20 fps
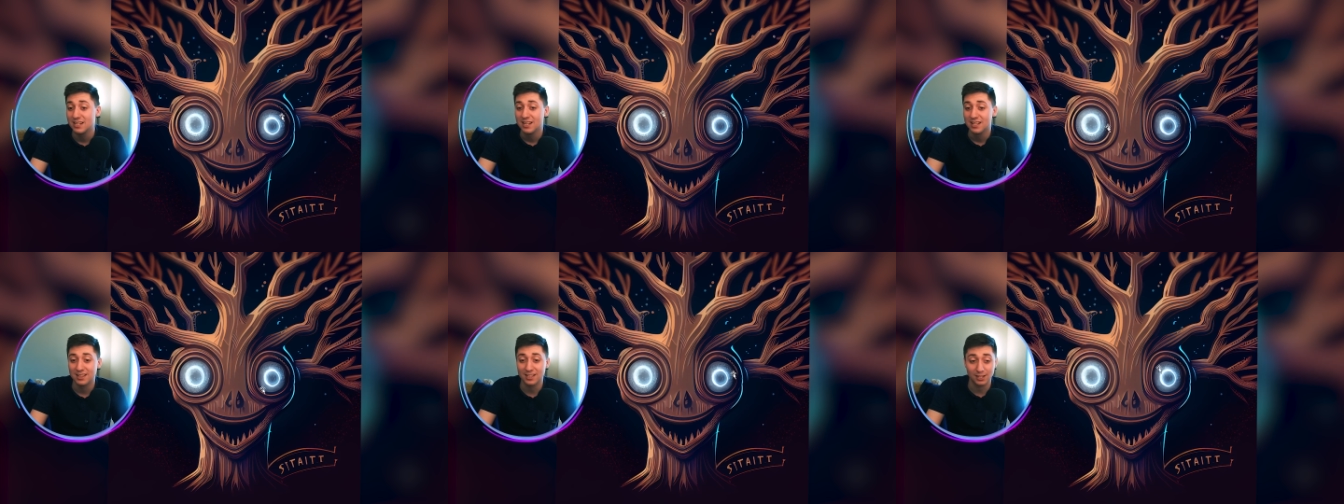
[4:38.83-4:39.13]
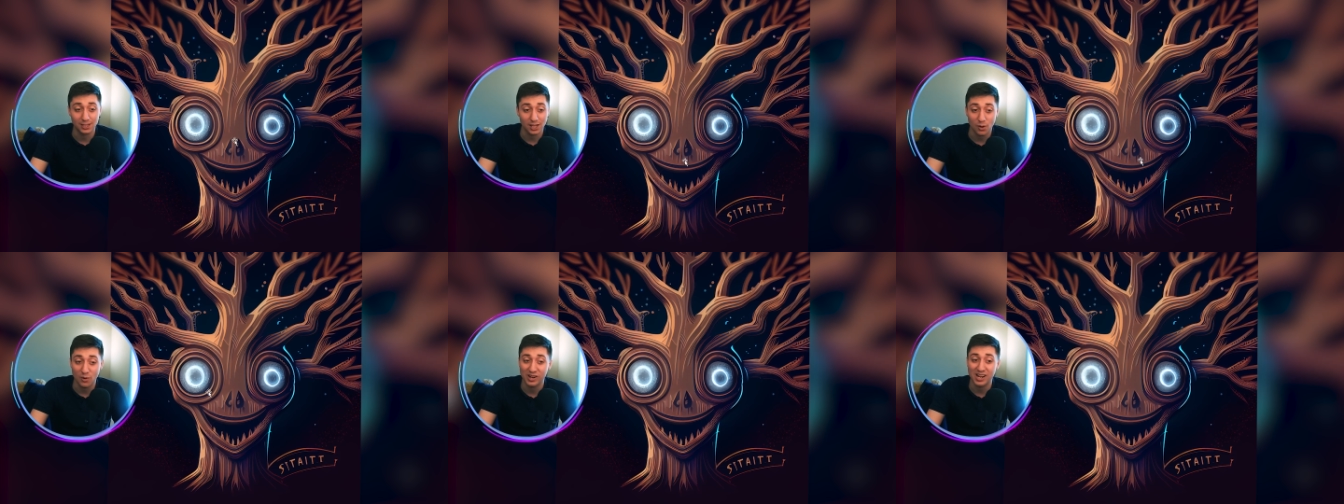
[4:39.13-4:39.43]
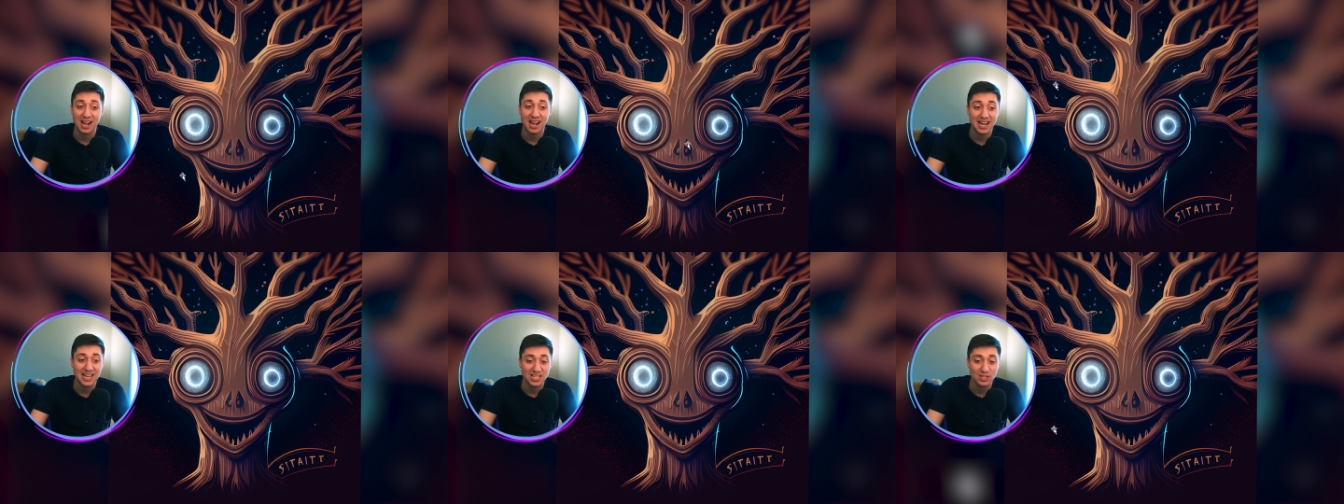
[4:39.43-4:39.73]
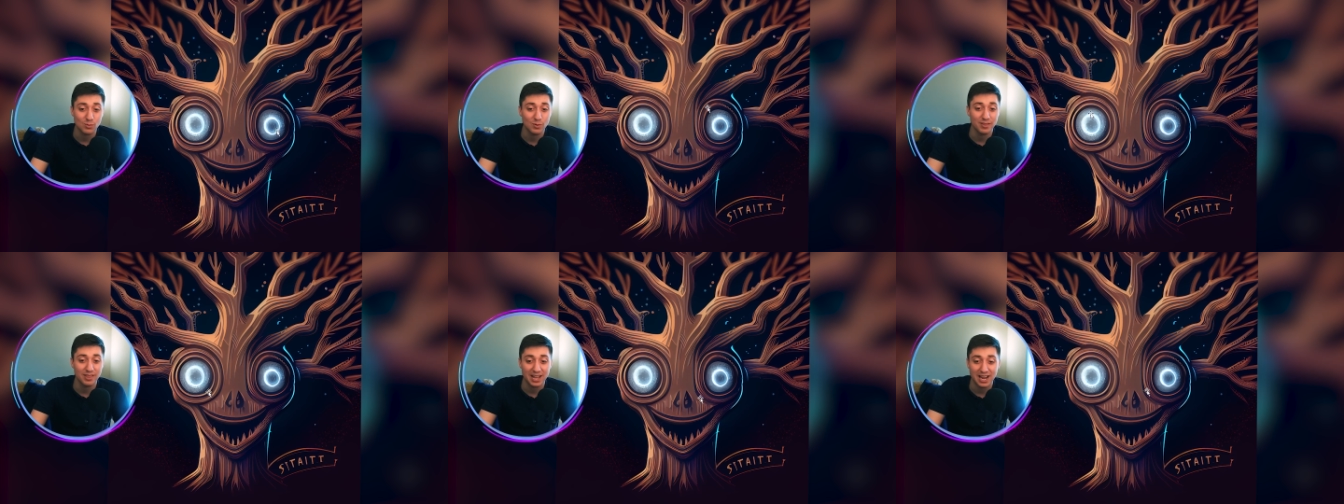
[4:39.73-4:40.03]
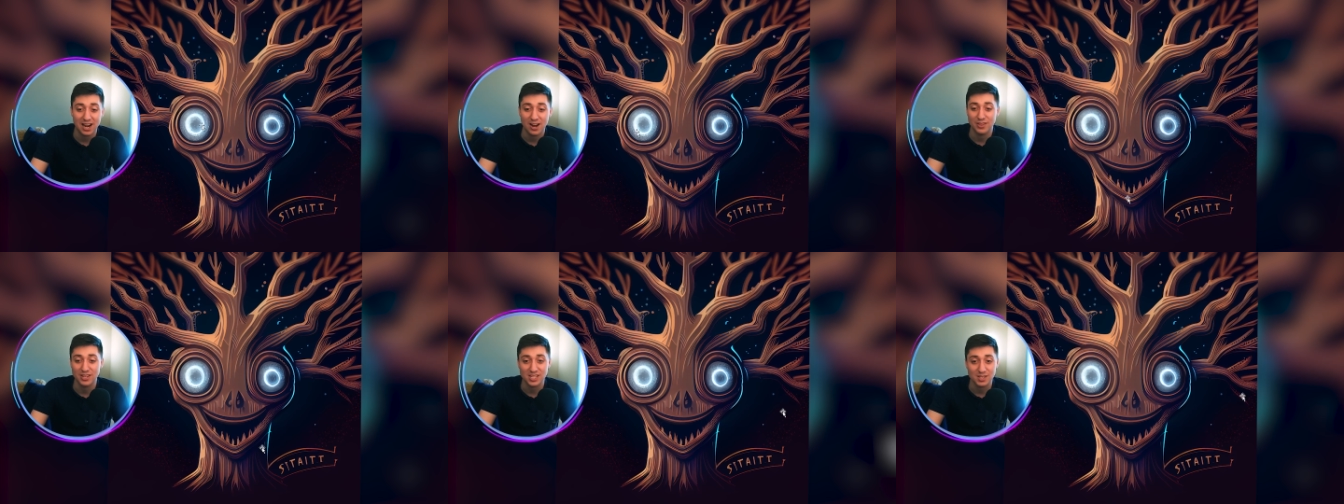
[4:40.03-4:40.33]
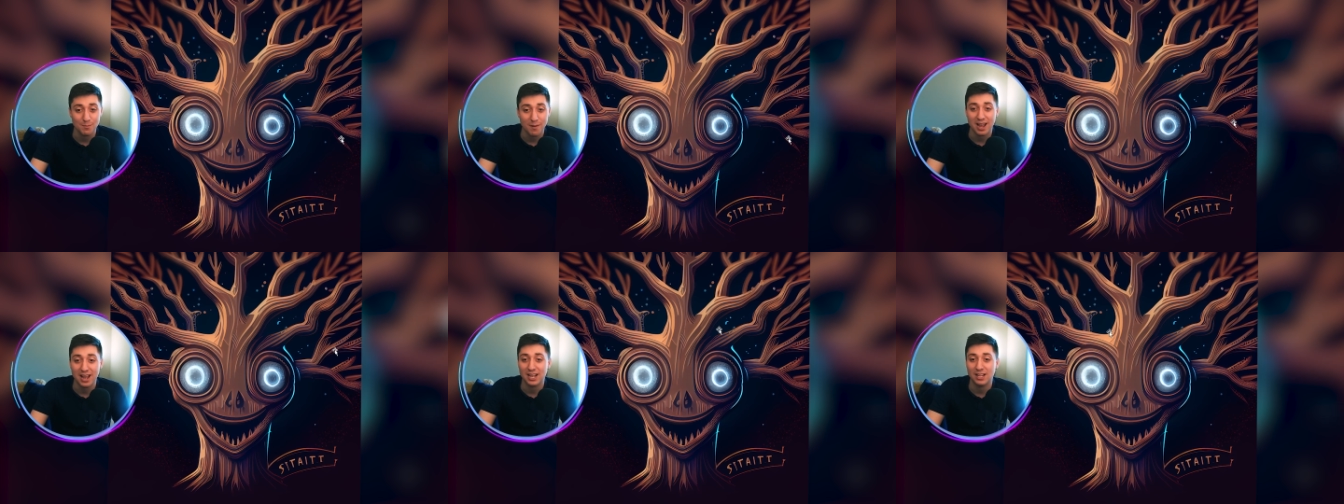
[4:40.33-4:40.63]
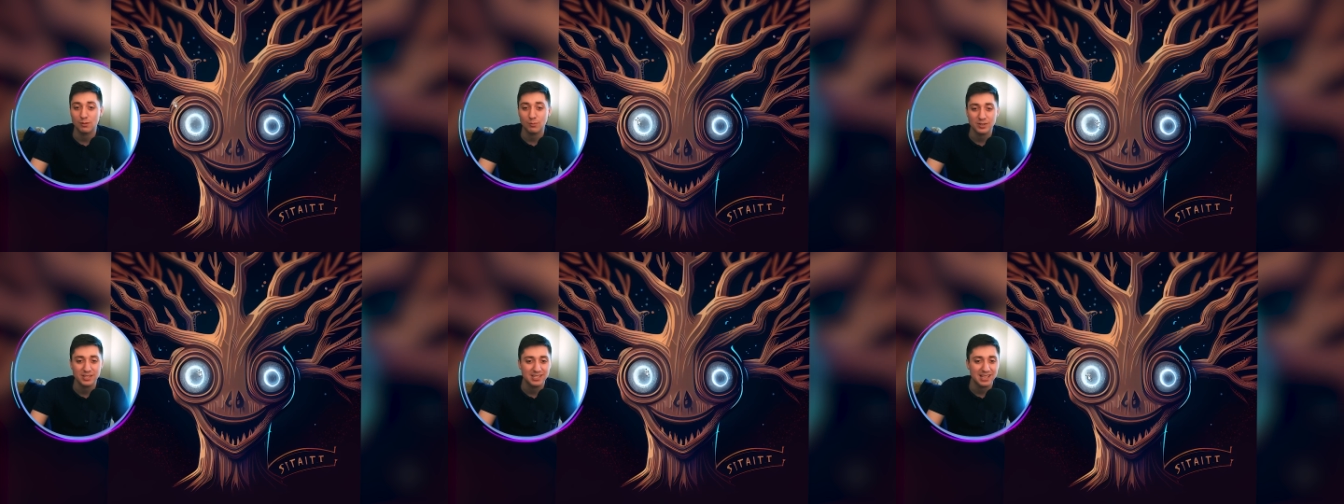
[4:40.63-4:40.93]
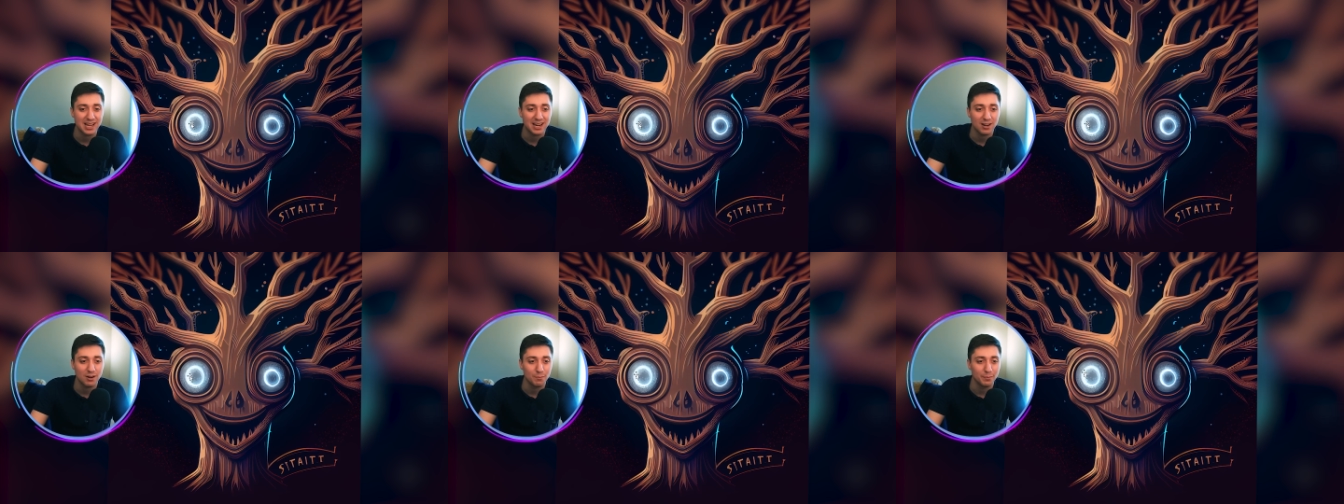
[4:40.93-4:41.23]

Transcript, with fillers: The glowing eyes were there, the smile was there,